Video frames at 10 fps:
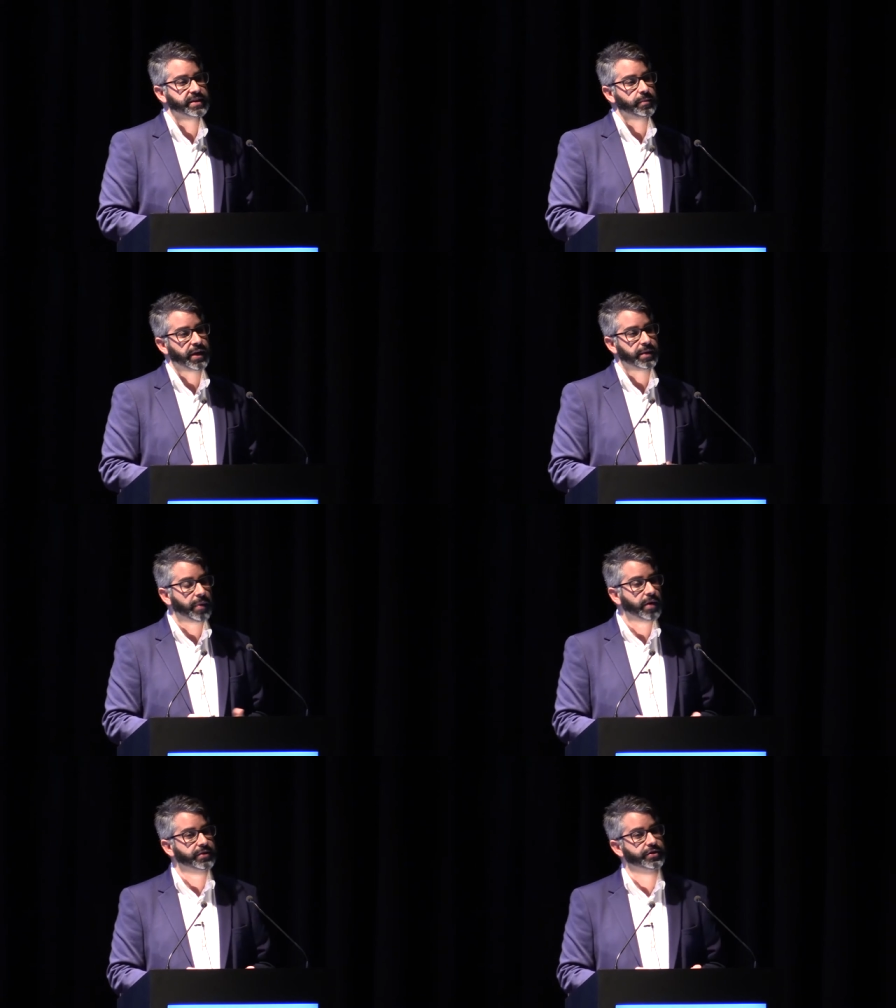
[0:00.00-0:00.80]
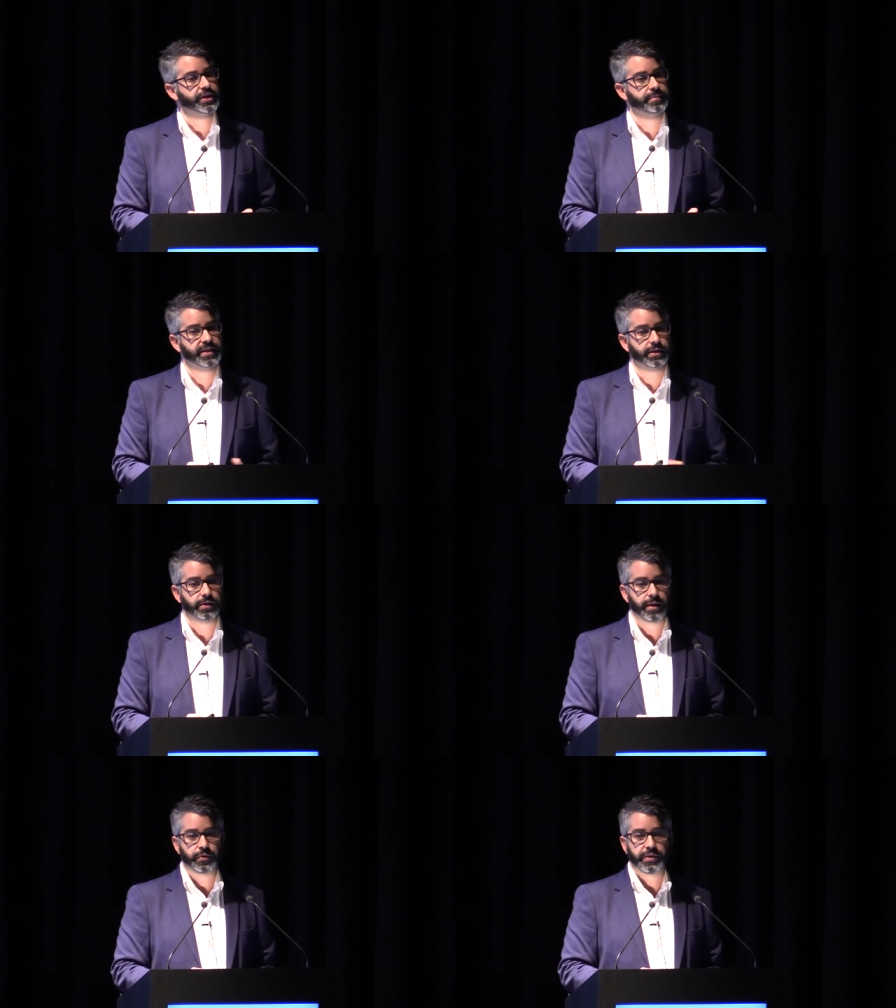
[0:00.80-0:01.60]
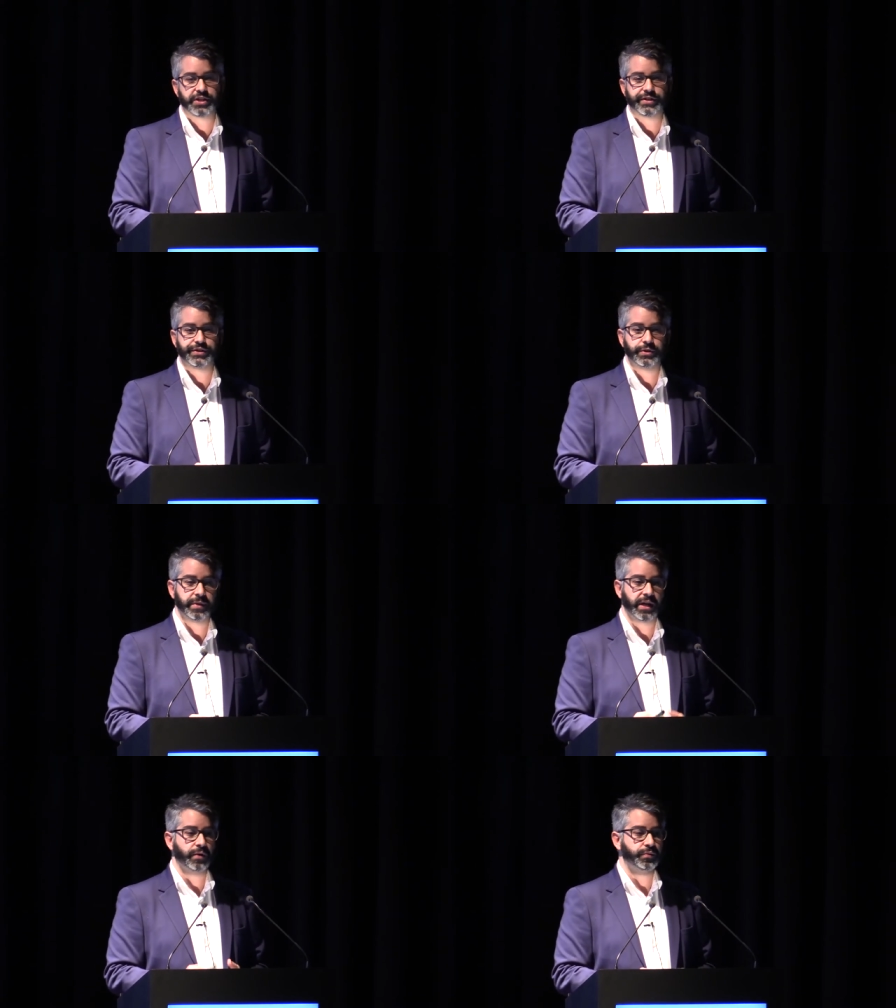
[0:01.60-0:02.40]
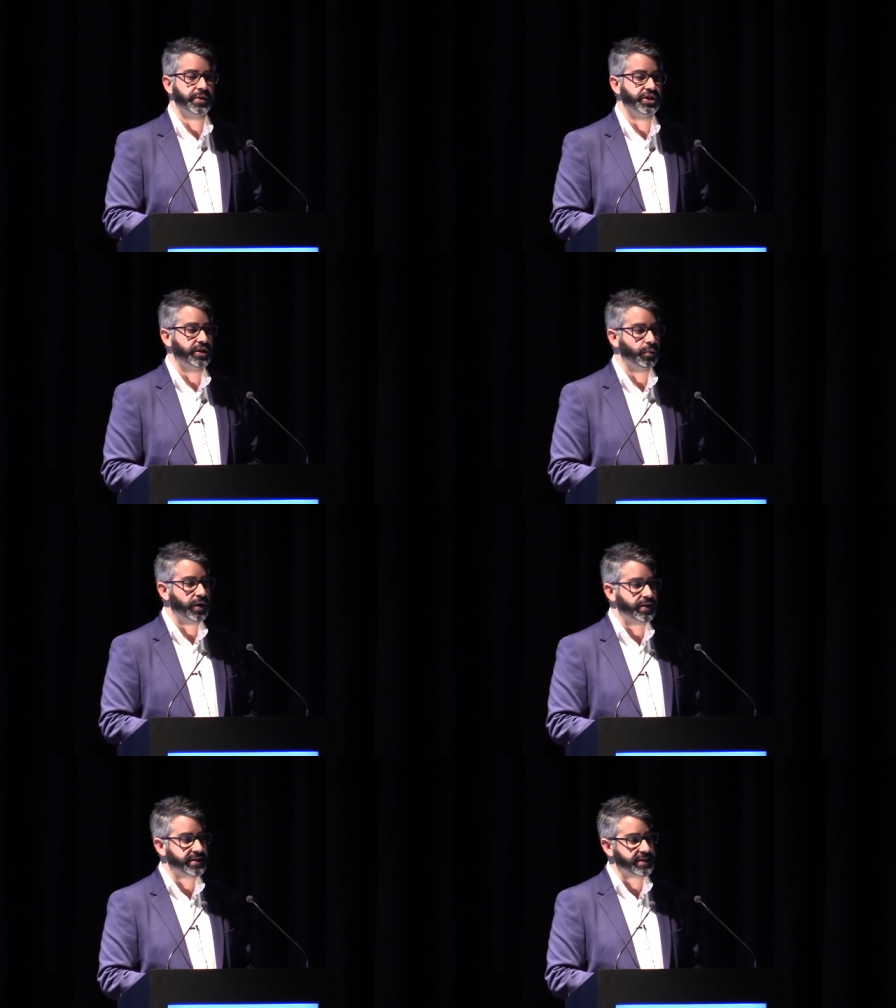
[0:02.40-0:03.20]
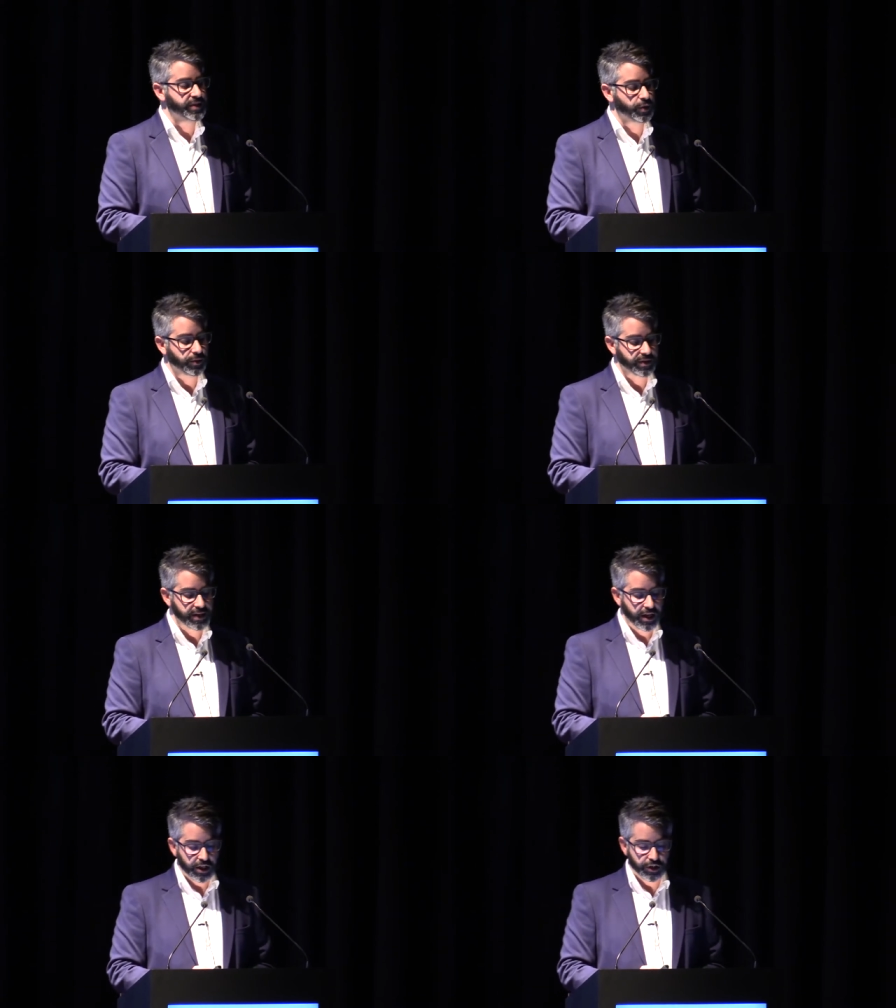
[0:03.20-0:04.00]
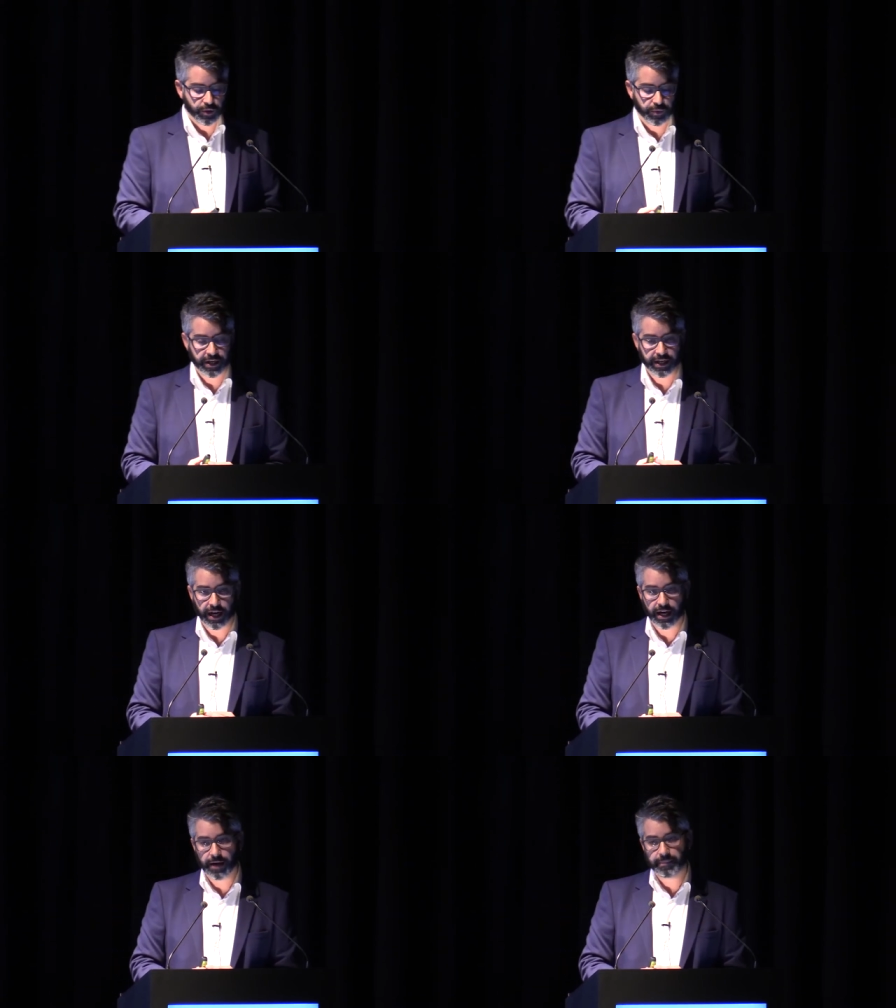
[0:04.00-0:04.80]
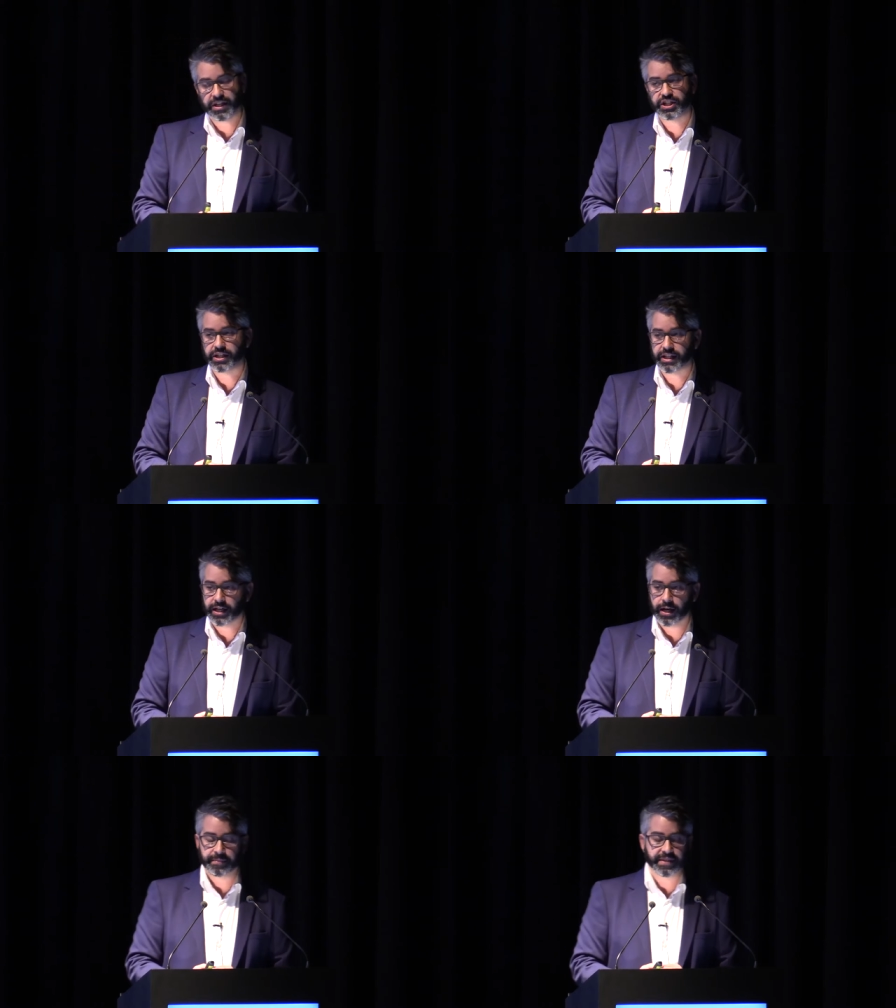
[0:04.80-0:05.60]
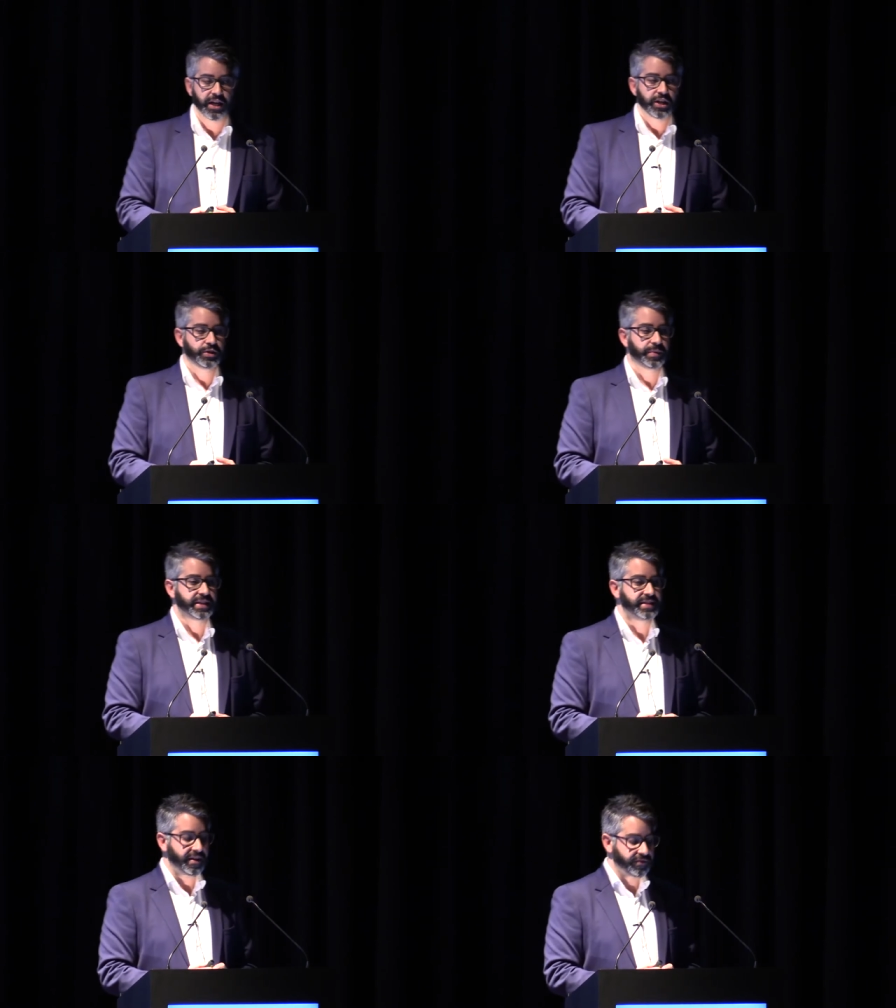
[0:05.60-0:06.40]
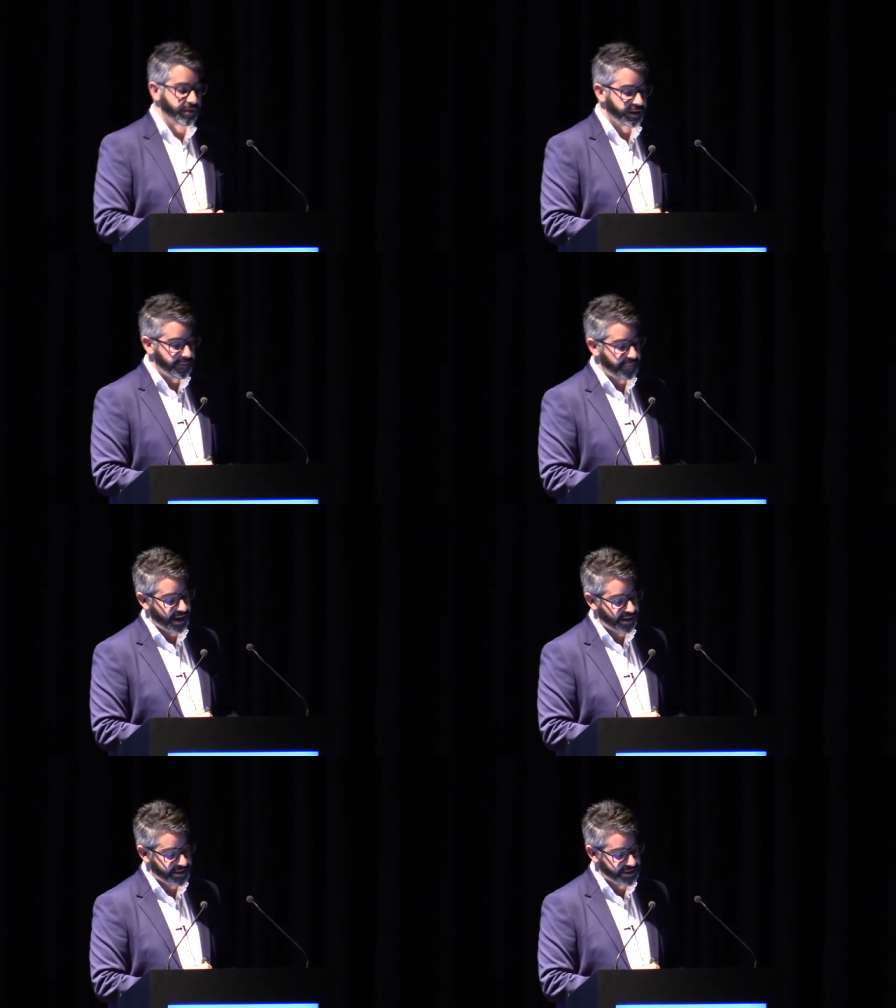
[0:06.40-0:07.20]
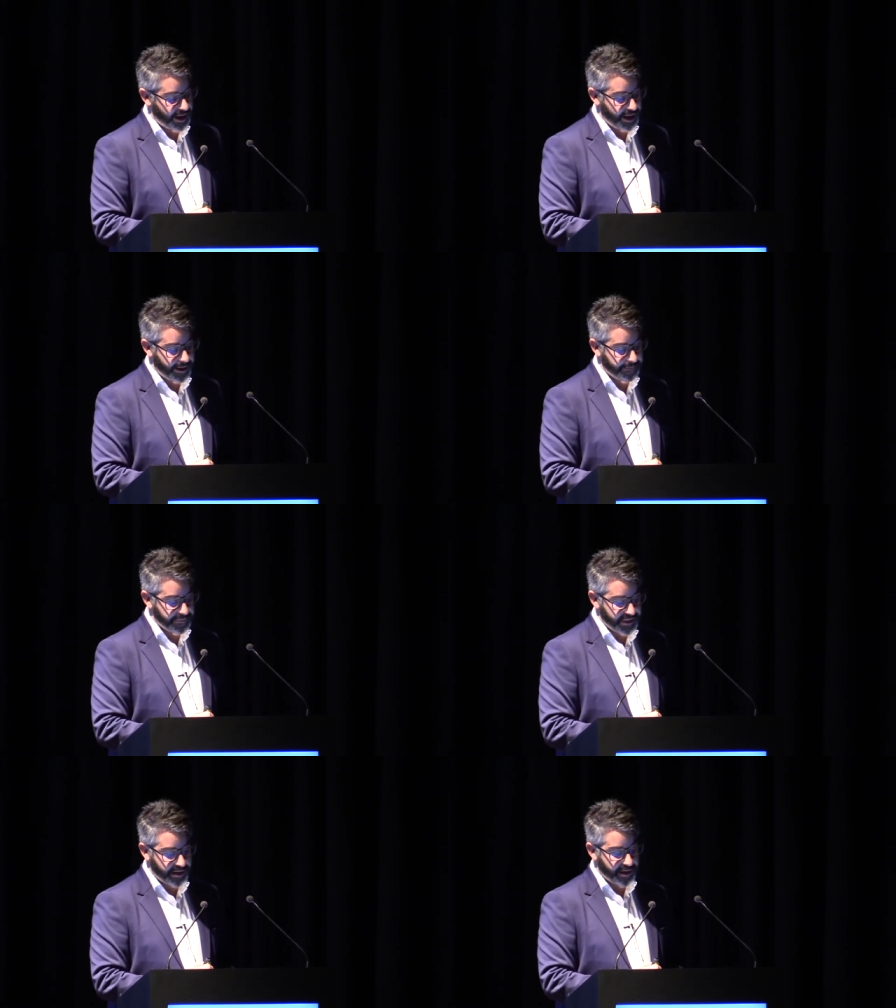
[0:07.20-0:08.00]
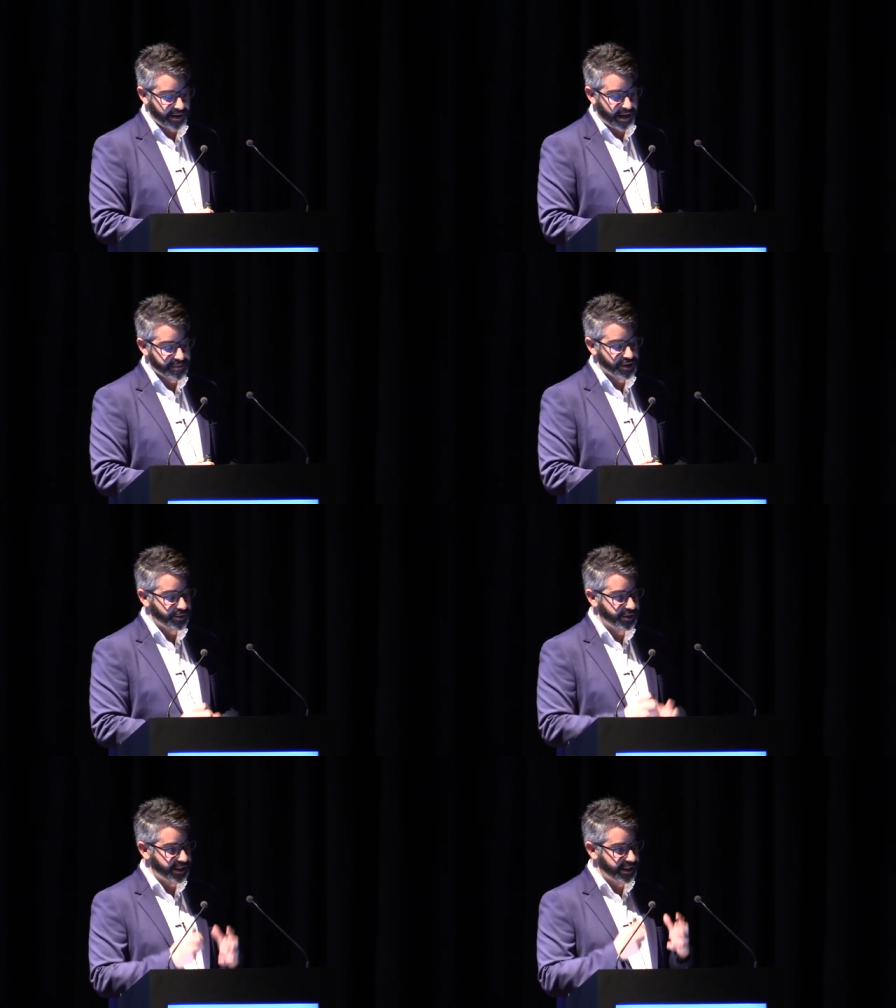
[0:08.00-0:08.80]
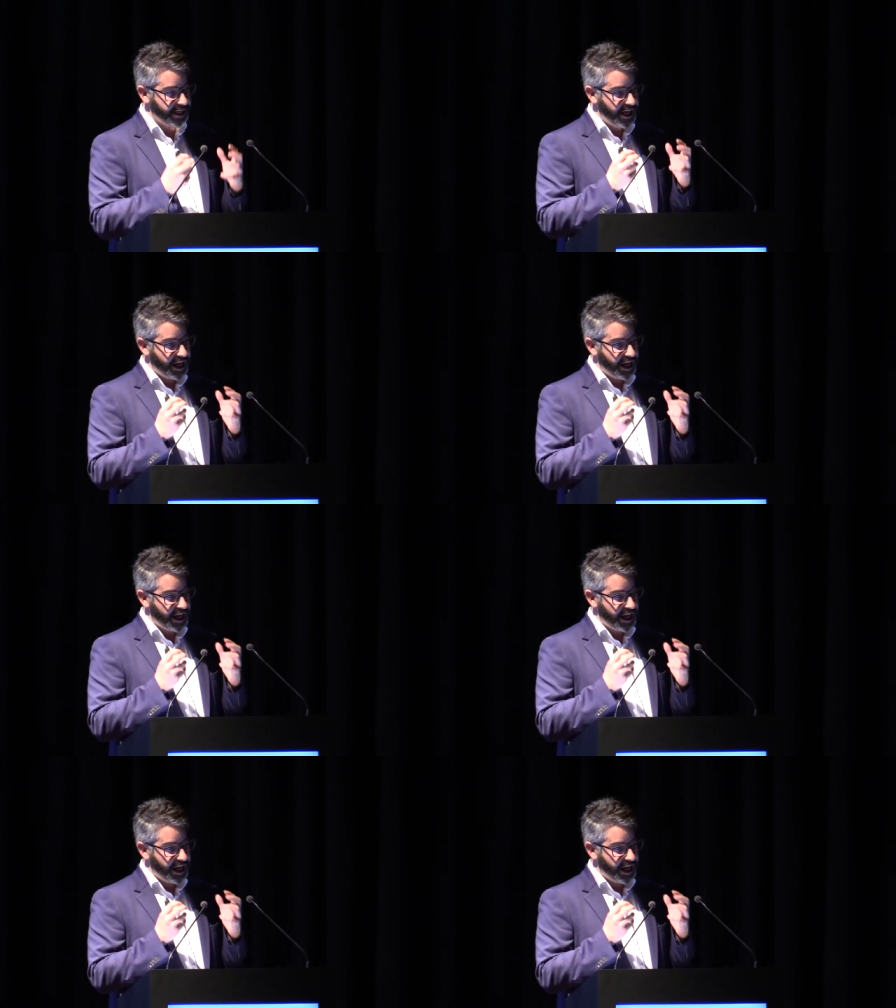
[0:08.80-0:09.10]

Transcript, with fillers: but so many partnerships and collaborations, doing outreach and awareness in schools, doing beach cleanups, doing several campaigns that are absolutely